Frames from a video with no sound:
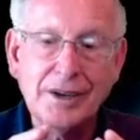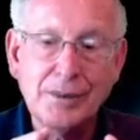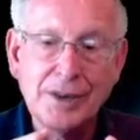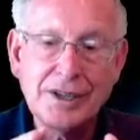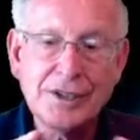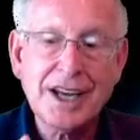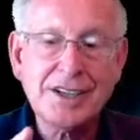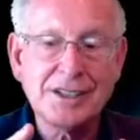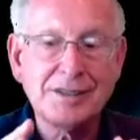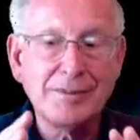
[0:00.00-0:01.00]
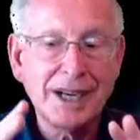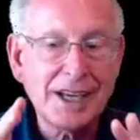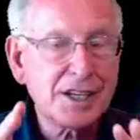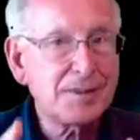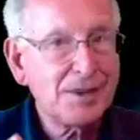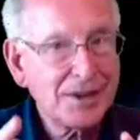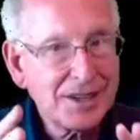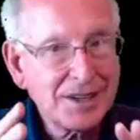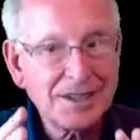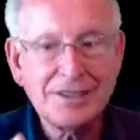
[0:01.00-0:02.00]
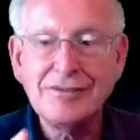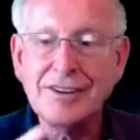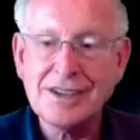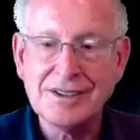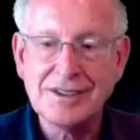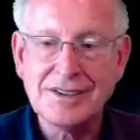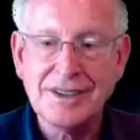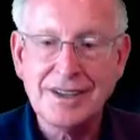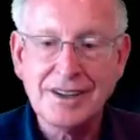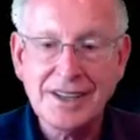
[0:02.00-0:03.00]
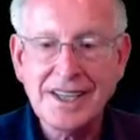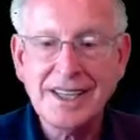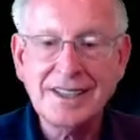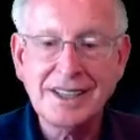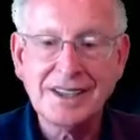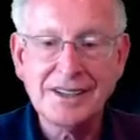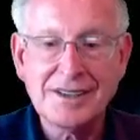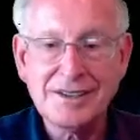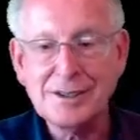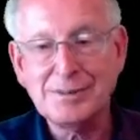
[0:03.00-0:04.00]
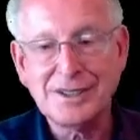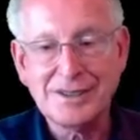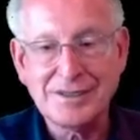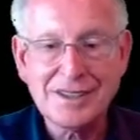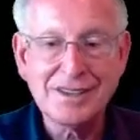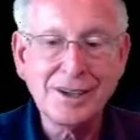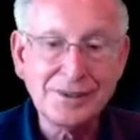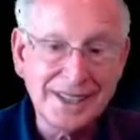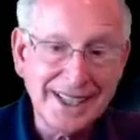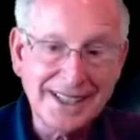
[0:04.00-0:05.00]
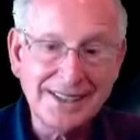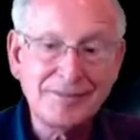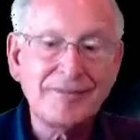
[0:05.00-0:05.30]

rejection by experienced investors thinking that they're stupid or just don't get it.